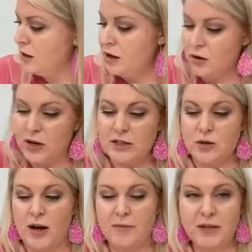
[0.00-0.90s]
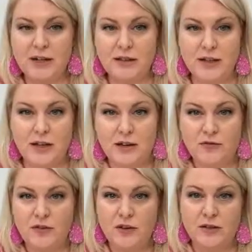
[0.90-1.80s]
Okay, so I'm going to
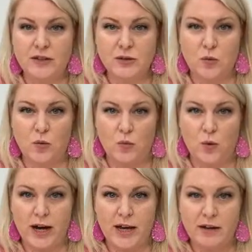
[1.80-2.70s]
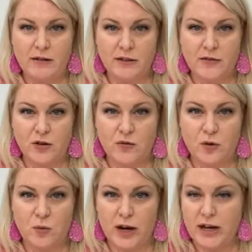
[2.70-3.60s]
leave this white,
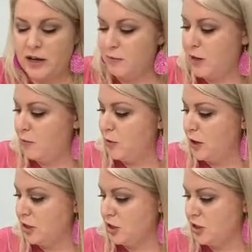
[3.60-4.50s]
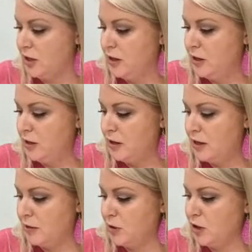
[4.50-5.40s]
leftover white, in my brush,
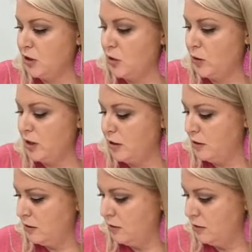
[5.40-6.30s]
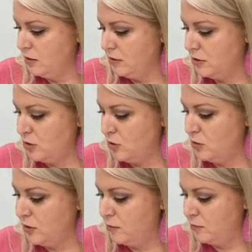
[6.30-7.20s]
and I'm going to go in
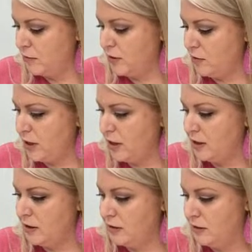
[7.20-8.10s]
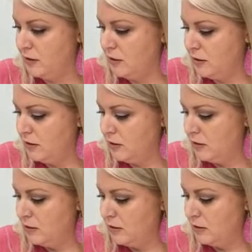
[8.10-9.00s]
to my red
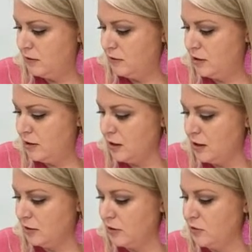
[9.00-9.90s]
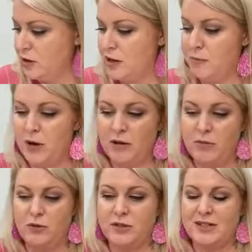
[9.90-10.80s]
and kind of load it up on
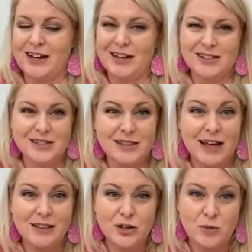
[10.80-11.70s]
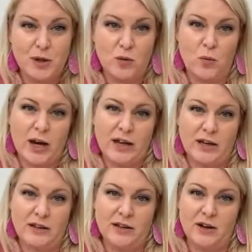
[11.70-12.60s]
both sides. That little bit of white
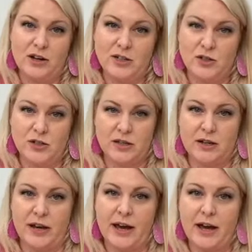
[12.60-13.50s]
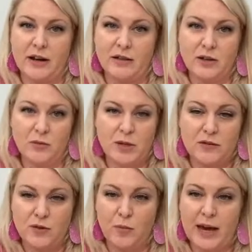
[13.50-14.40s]
in there is just going to add a little bit
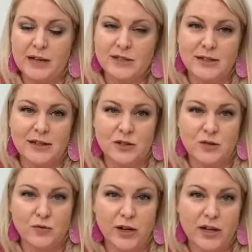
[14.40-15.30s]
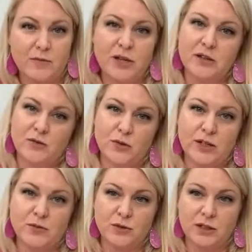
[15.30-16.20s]
of opacity to the red, because
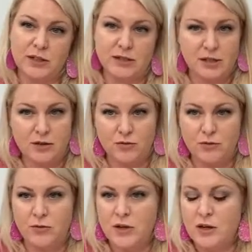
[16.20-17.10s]
red's really see-through